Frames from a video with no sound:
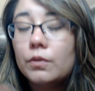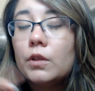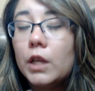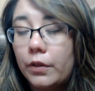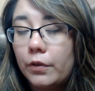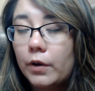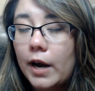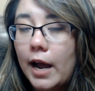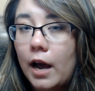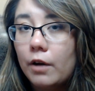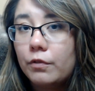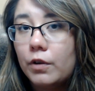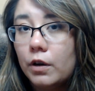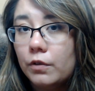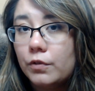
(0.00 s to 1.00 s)
The other
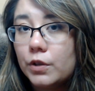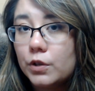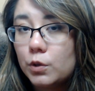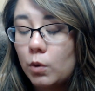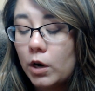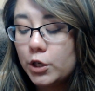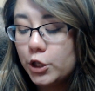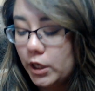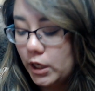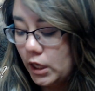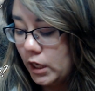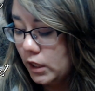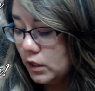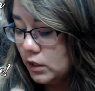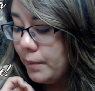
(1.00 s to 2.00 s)
half of this question
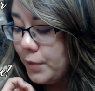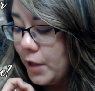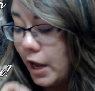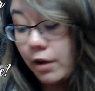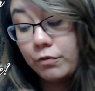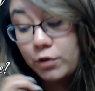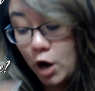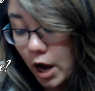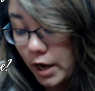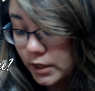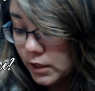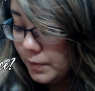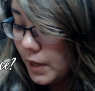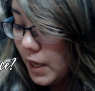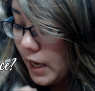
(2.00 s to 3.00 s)
is, if not,